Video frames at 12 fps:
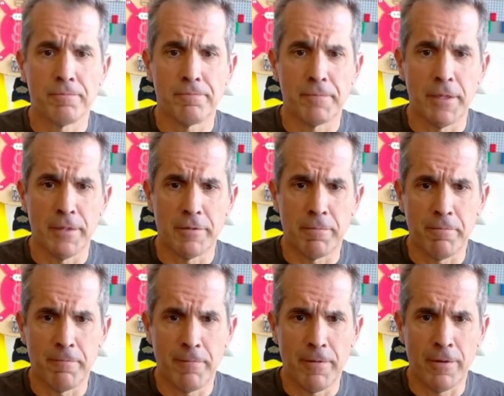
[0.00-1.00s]
It's
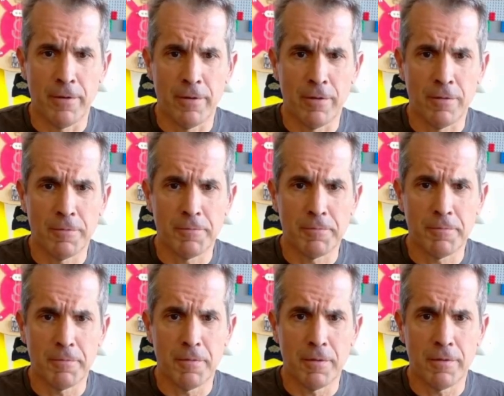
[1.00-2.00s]
your little
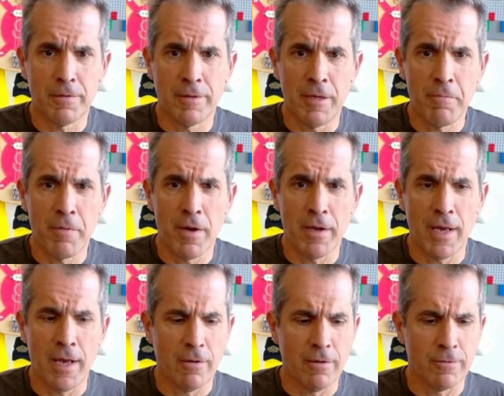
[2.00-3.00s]
steampunk
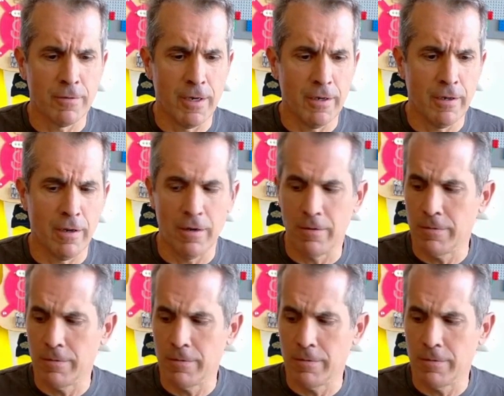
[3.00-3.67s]
owl is ready to go.